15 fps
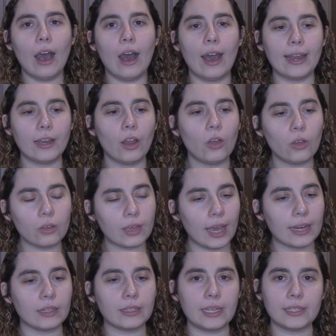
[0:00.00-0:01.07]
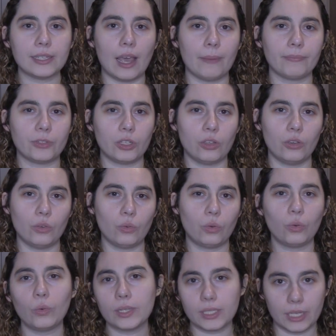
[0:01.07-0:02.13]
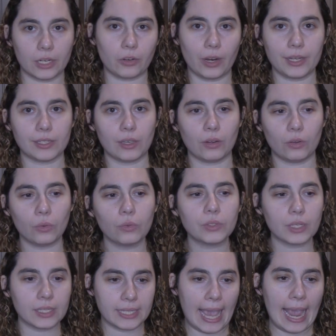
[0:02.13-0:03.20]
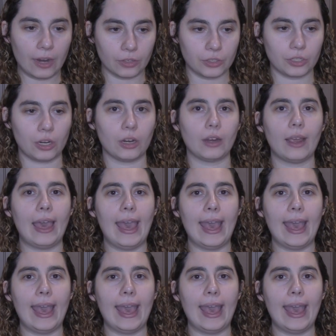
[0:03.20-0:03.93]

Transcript: And it all kind of leads up to, who is Dick Grayson? Who's his character?